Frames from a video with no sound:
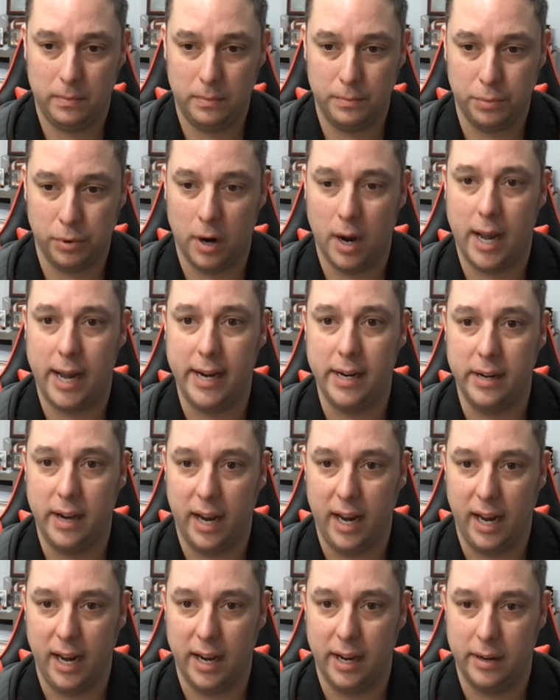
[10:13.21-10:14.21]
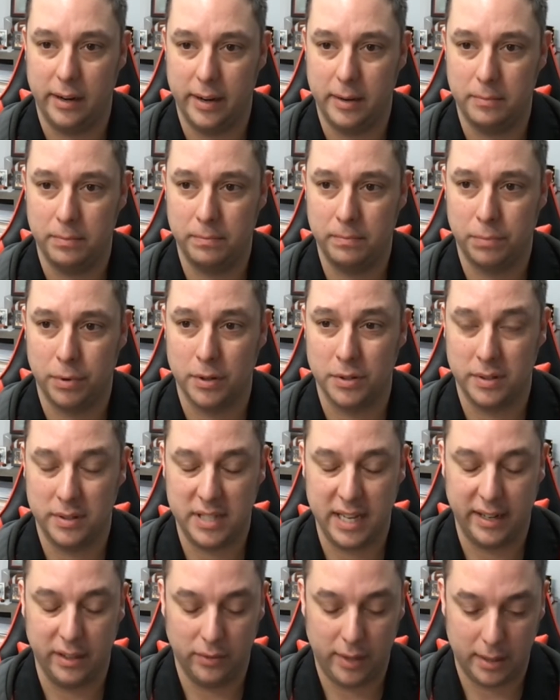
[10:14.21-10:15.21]
pride and
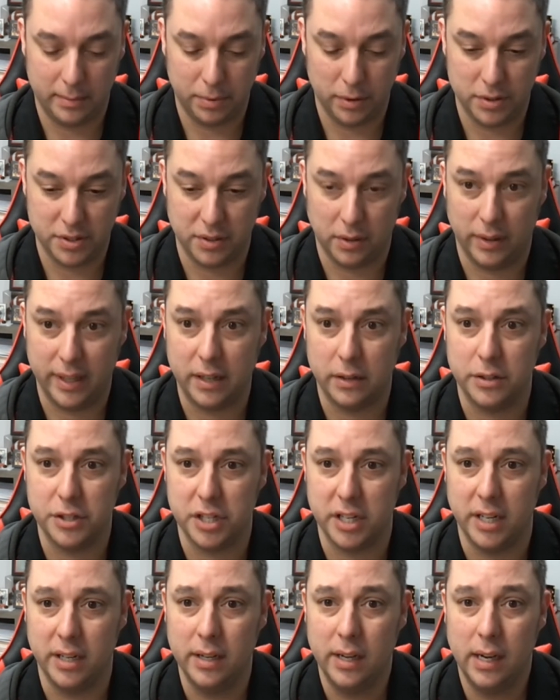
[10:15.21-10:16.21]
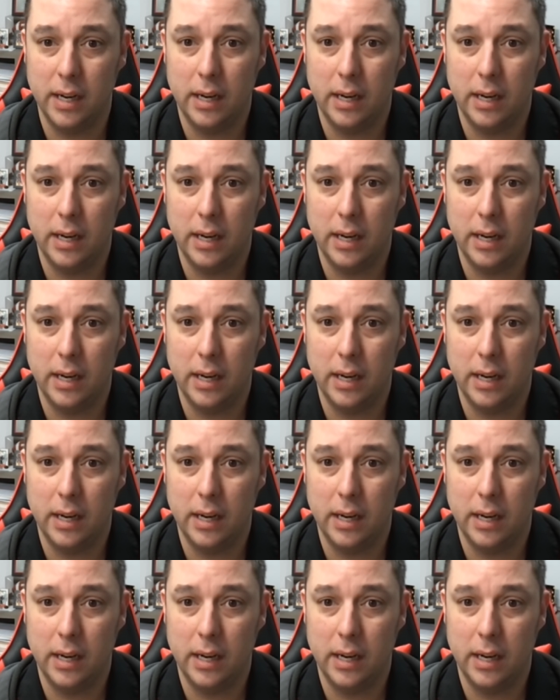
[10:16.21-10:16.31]
take a lot of personal energy